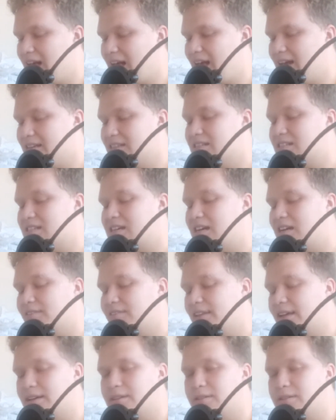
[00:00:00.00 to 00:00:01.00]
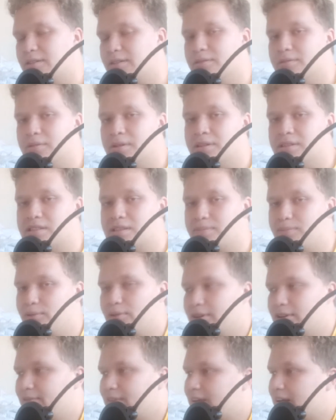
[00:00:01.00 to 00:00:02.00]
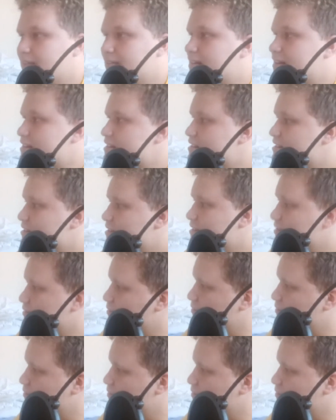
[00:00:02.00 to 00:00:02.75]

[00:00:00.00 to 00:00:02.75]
And it's just kind of like, what's the point of any of this?